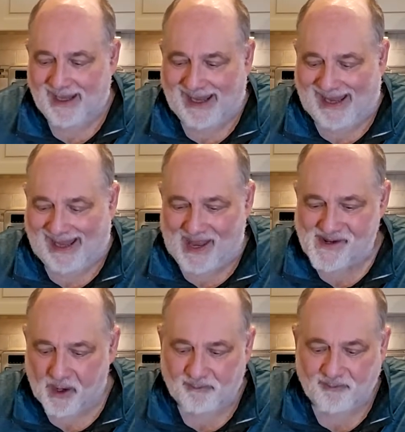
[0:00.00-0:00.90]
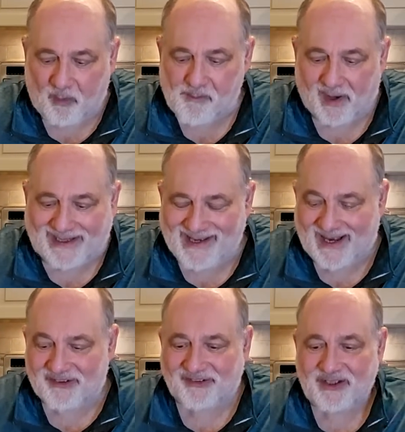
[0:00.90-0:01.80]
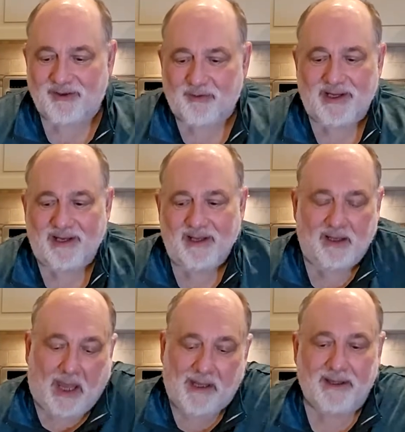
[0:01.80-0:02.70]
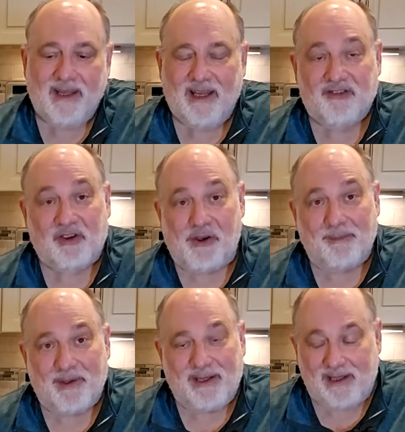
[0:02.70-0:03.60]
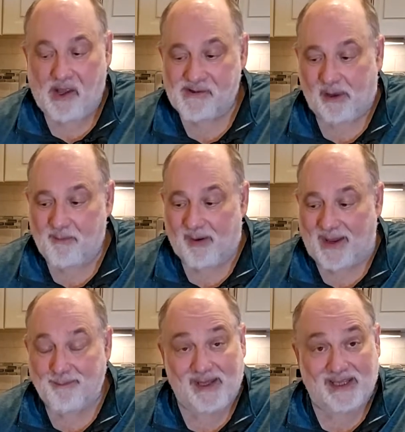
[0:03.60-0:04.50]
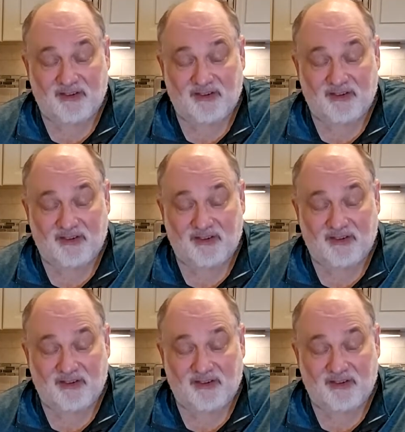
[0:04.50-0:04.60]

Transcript: And my next ingredient is going to be my meat.